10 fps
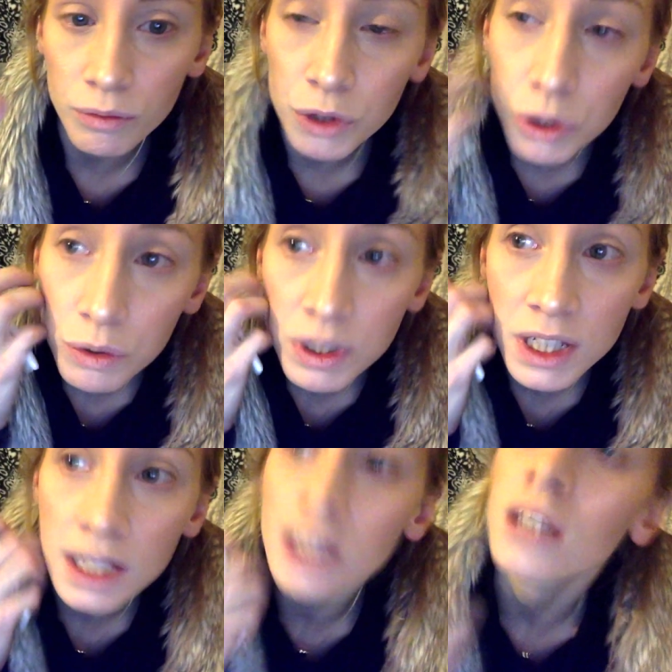do
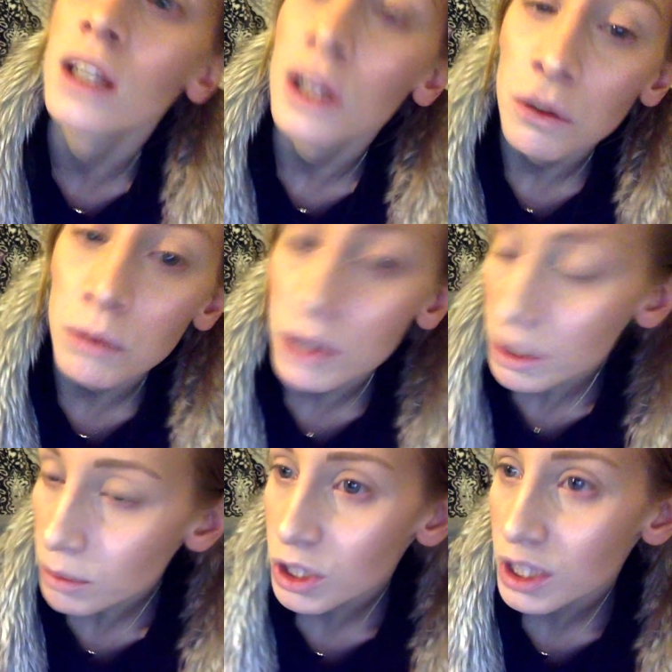see one of the
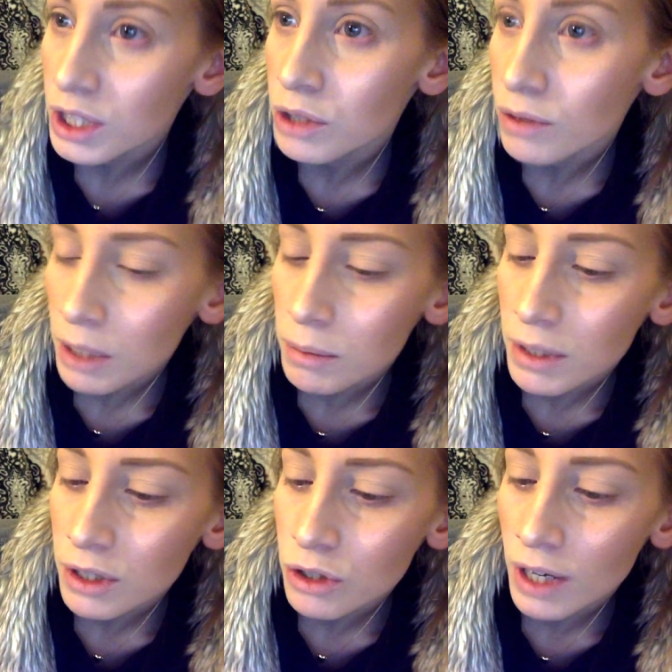brushes, I do
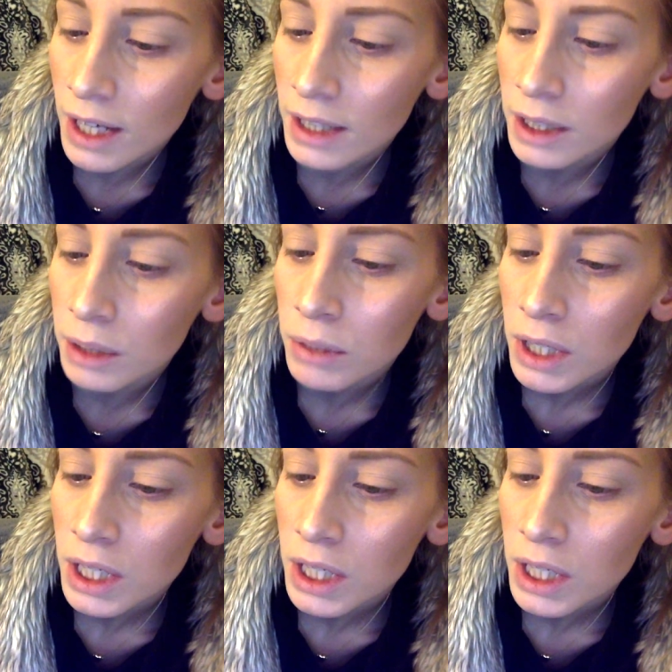recommend trying them.